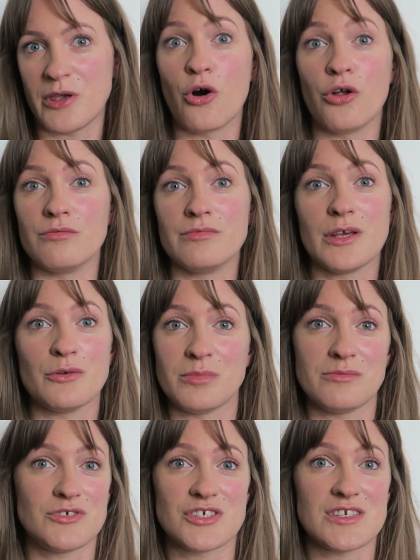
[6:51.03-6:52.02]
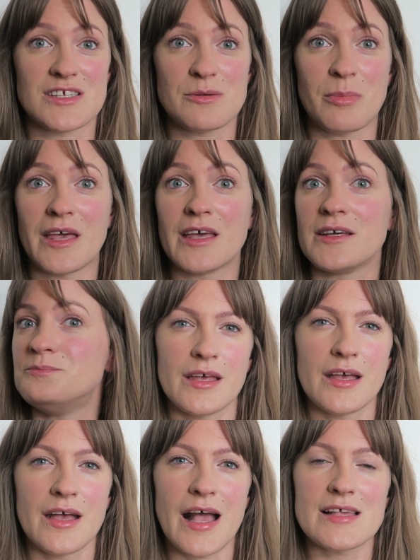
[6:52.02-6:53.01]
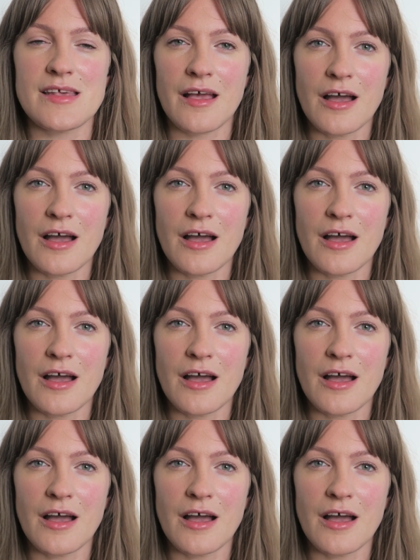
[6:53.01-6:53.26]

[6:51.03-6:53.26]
gone, it would just disappear. As I